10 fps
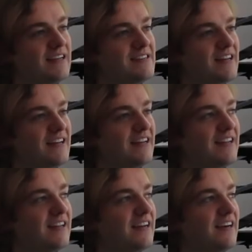he's hidden
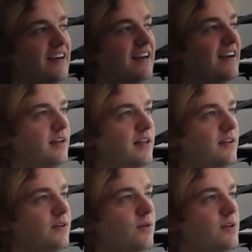in there. In
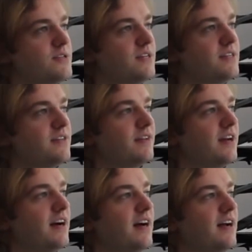the choruses, I've
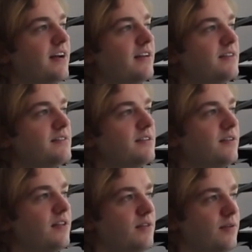got, so
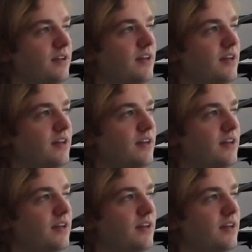the three